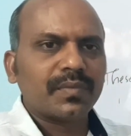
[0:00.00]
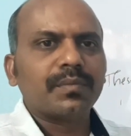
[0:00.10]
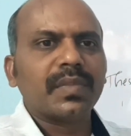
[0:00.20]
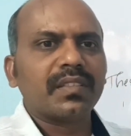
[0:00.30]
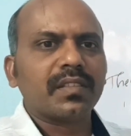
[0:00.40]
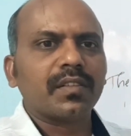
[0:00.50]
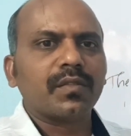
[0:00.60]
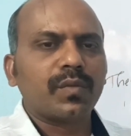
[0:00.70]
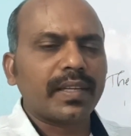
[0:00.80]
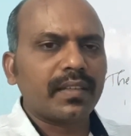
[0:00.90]
Means
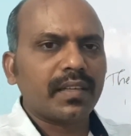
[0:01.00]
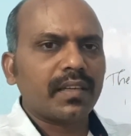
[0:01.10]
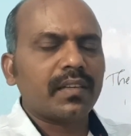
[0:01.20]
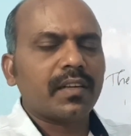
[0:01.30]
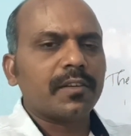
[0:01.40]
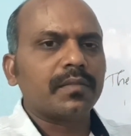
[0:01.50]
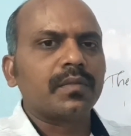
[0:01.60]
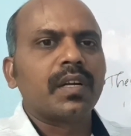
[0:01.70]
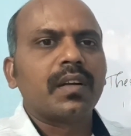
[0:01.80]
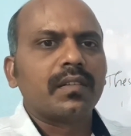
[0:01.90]
when they are
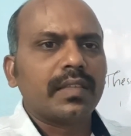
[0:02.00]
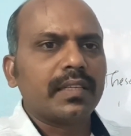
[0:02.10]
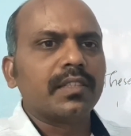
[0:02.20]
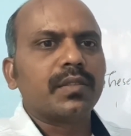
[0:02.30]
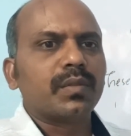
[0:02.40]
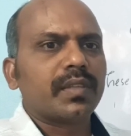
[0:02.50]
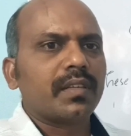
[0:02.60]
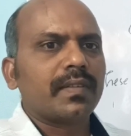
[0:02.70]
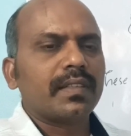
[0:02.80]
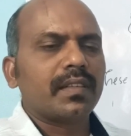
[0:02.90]
eager to
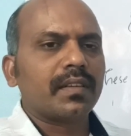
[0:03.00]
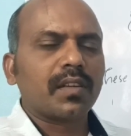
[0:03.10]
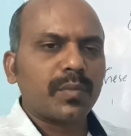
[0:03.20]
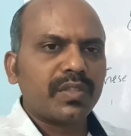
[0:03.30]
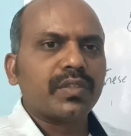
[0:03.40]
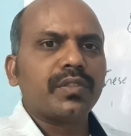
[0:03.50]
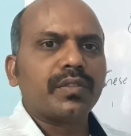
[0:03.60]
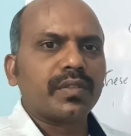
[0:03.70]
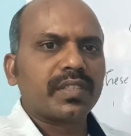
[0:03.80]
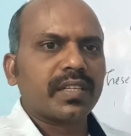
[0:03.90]
say, when they are coming to you
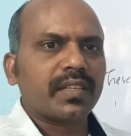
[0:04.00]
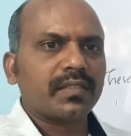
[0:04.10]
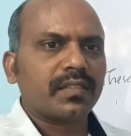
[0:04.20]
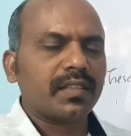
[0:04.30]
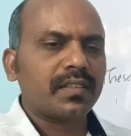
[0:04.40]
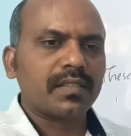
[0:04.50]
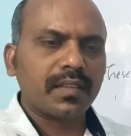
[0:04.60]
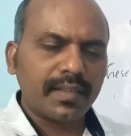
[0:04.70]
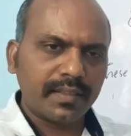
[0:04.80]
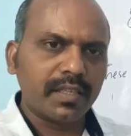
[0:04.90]
to share things,
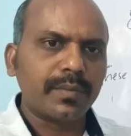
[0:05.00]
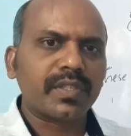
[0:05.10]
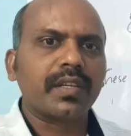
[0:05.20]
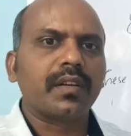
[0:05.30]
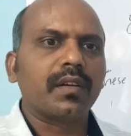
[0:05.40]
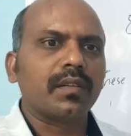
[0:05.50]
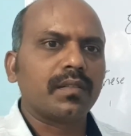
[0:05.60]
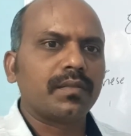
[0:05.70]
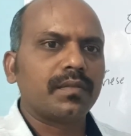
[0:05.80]
let them share all.